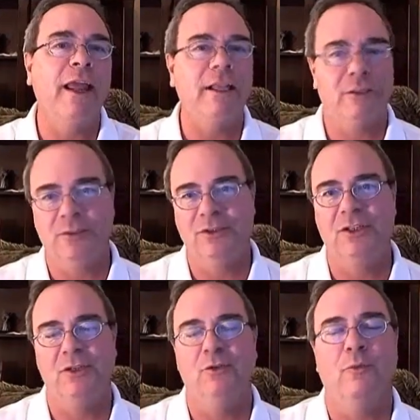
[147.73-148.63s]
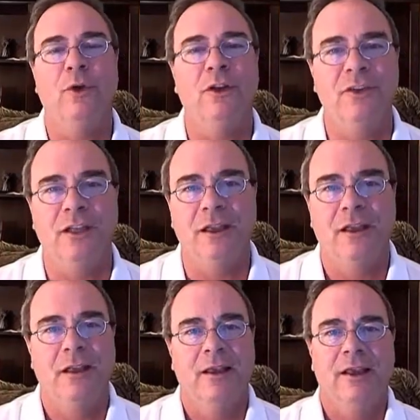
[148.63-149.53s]
expositional preaching
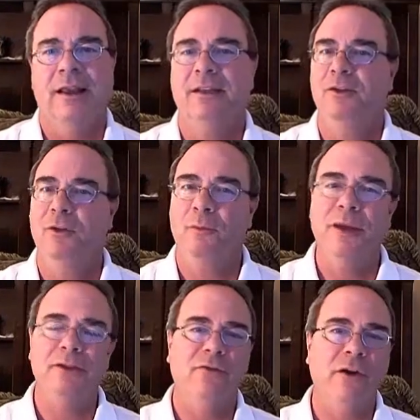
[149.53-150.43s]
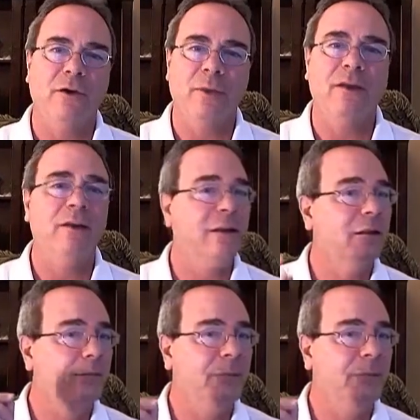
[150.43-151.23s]
uh, to the best of our ability,